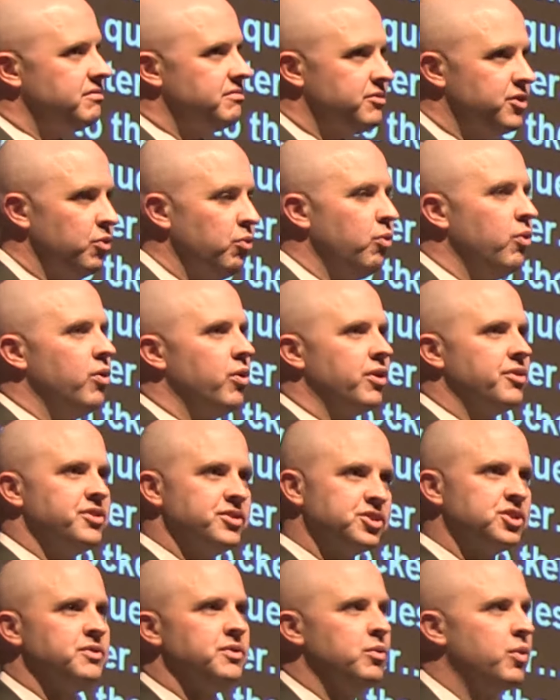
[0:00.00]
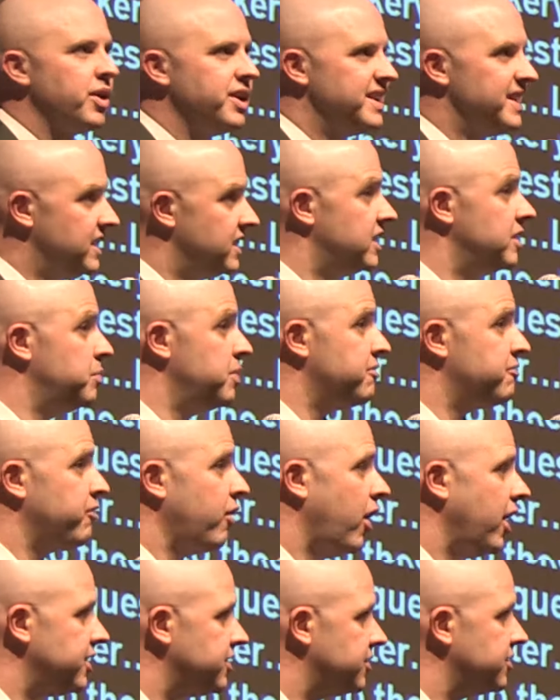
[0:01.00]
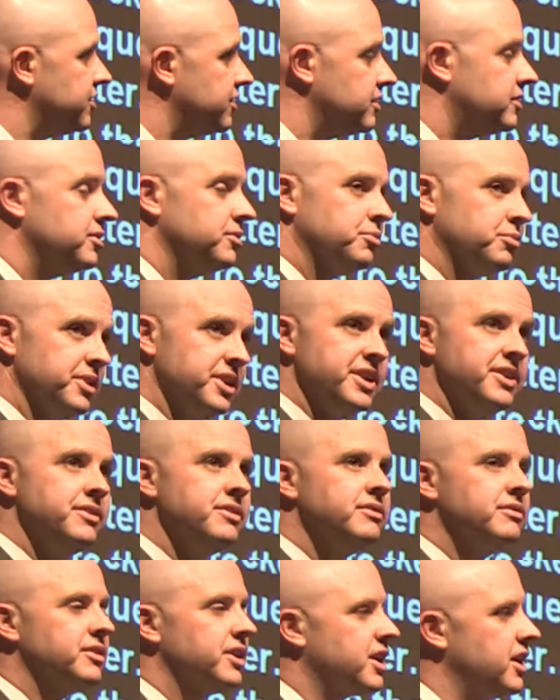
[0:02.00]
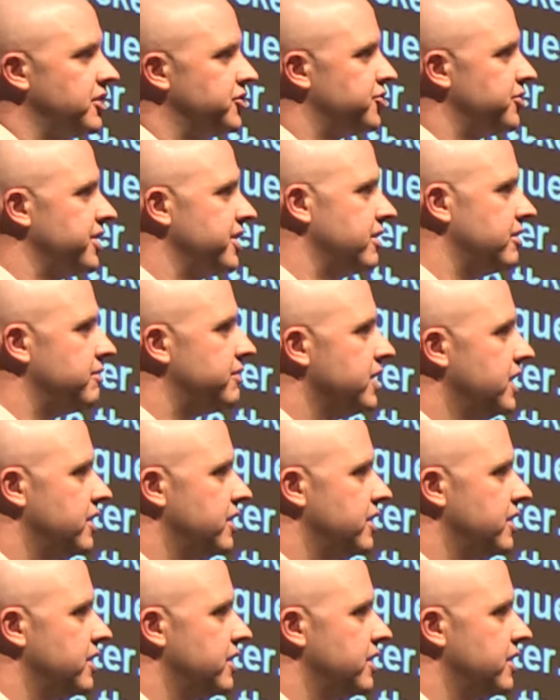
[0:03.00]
the war, the Civil War, needed to be fought to, to rid the country of